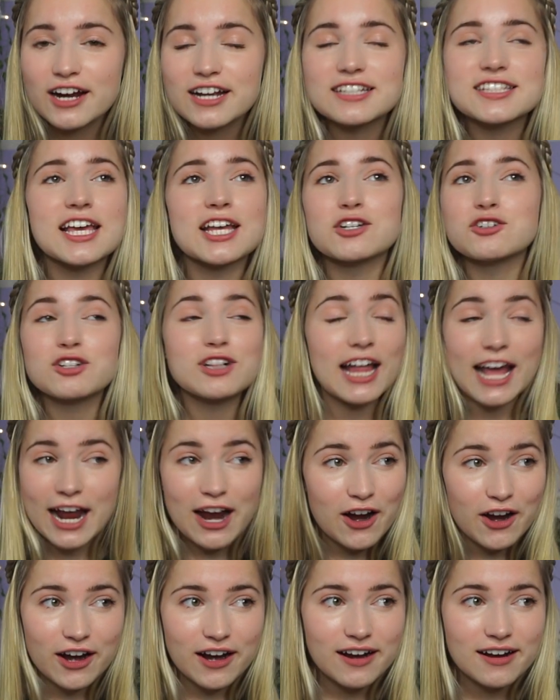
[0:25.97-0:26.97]
Cassandra
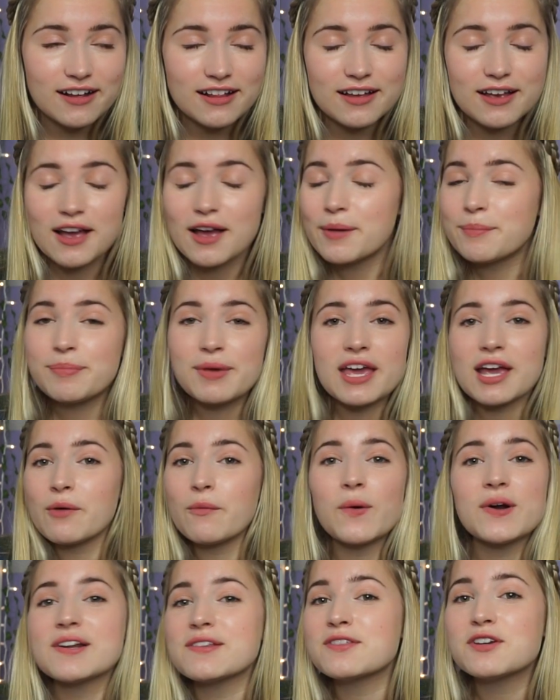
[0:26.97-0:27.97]
Clare being
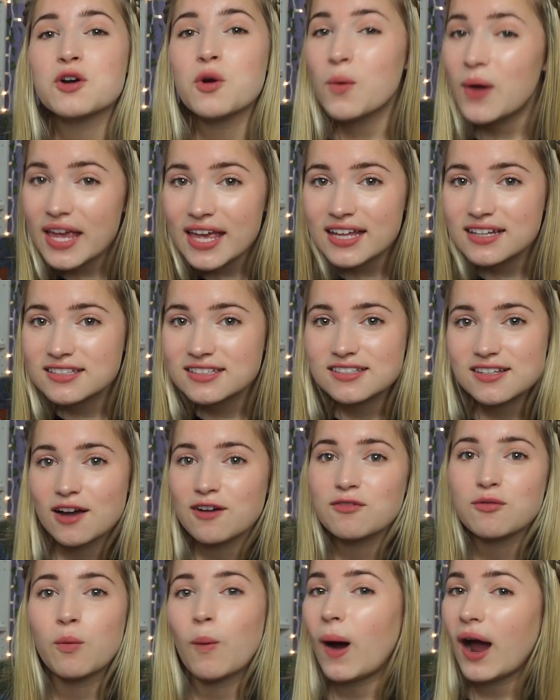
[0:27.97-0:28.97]
one of the queens
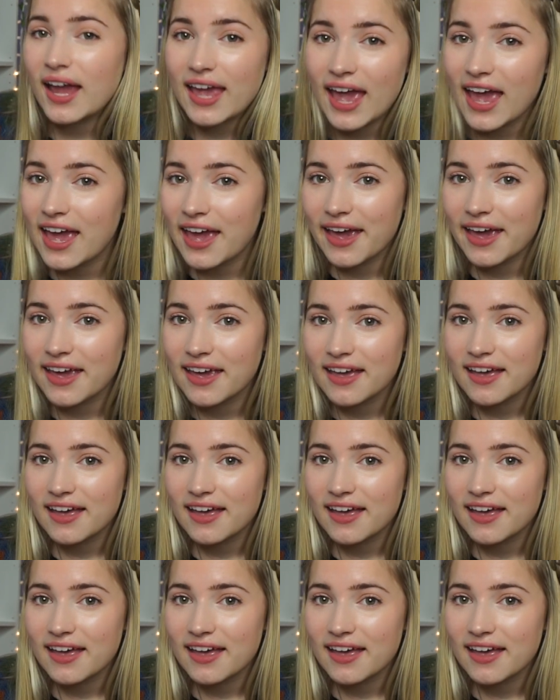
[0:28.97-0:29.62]
of YA.